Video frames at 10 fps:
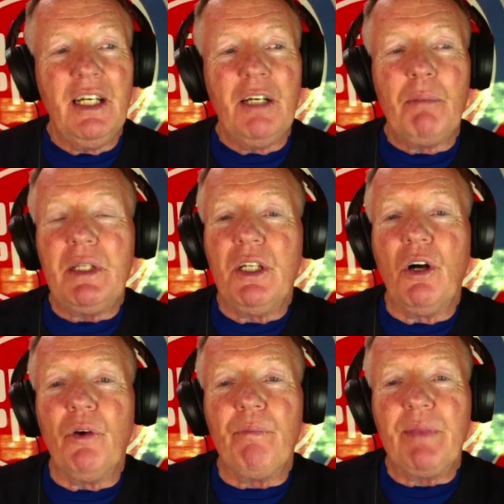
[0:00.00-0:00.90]
But
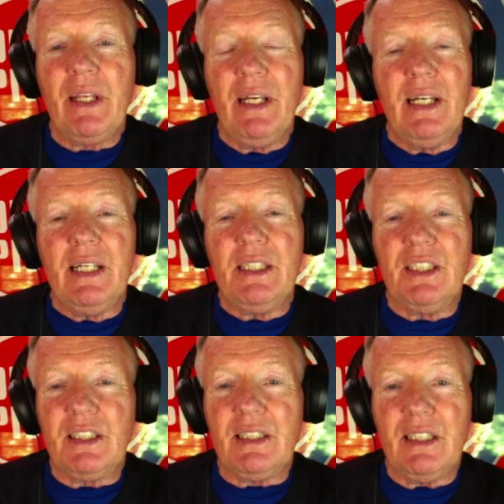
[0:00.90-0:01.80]
it
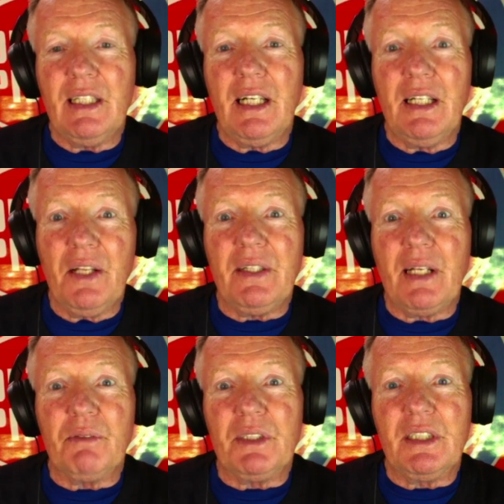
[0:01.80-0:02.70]
just, another thing,
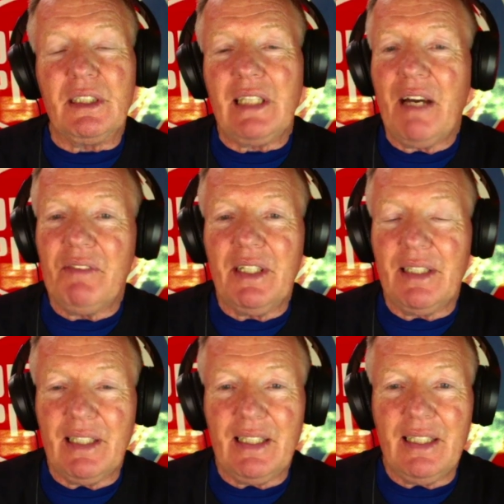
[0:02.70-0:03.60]
it was just evident
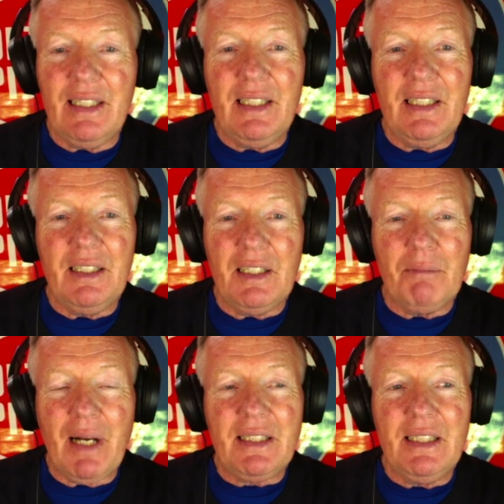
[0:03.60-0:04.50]
that
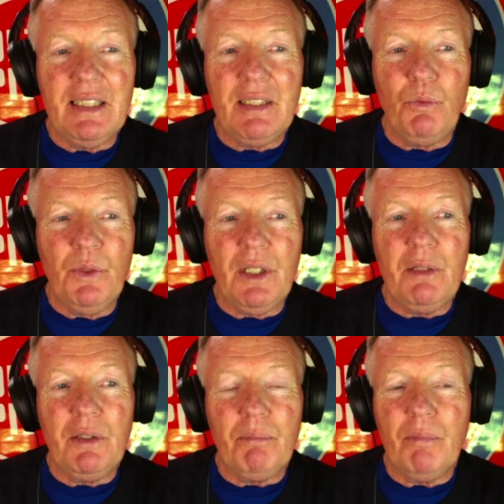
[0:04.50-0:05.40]
Monty didn't
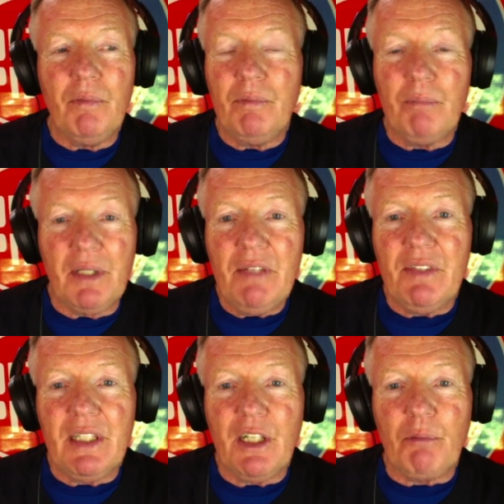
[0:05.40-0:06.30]
really believe in
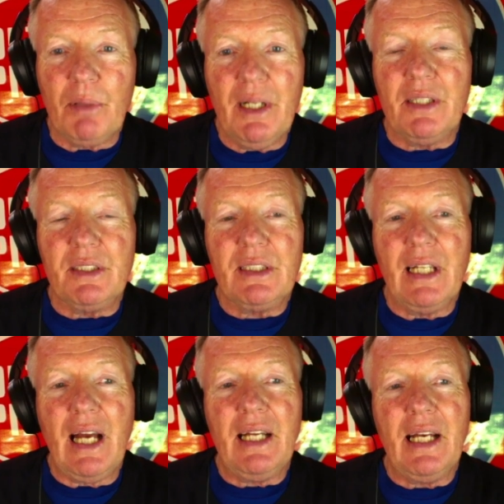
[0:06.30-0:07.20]
the young players. And
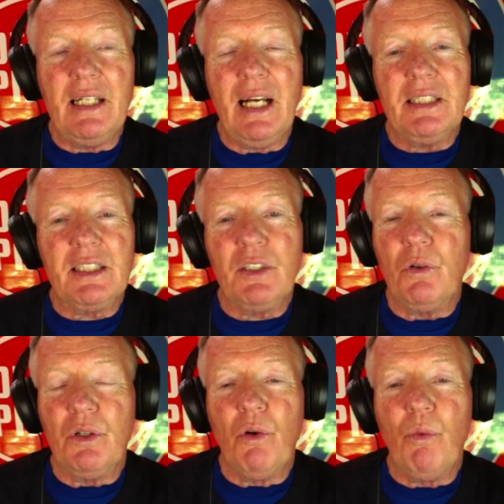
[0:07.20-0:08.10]
I just
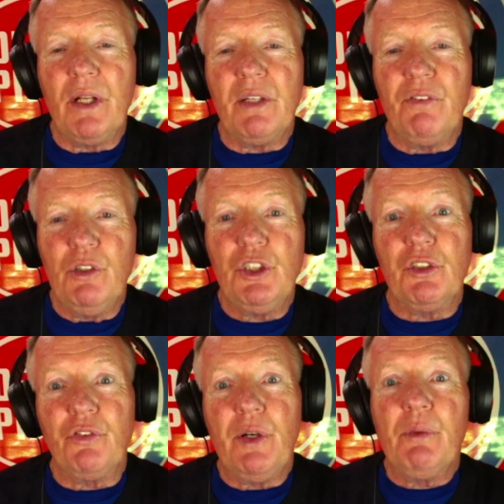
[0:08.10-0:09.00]
don't know what the future, if
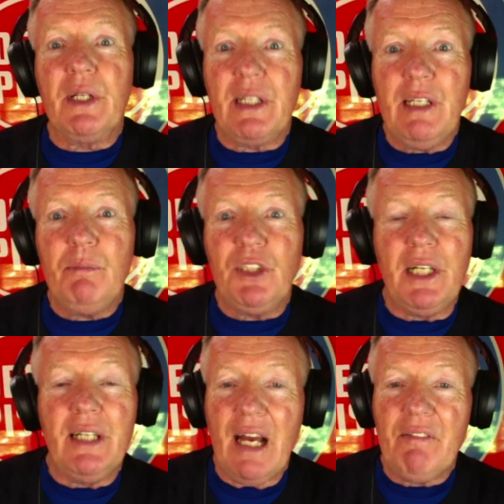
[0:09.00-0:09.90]
we were to keep
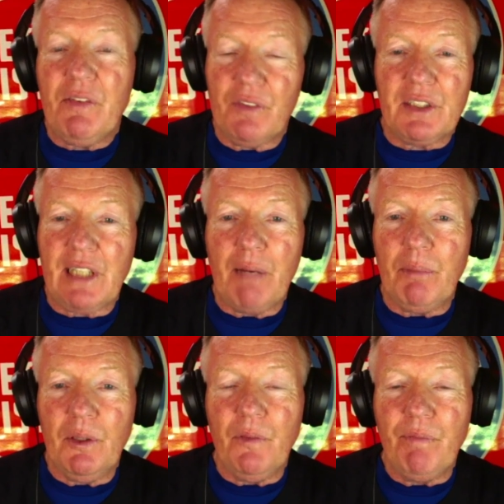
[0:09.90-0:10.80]
Jaden Ivey, for
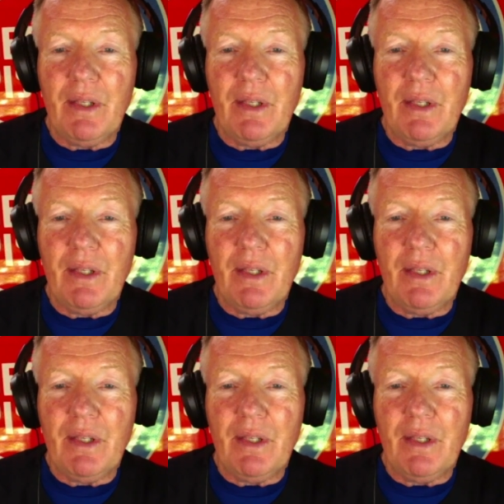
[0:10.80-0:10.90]
example,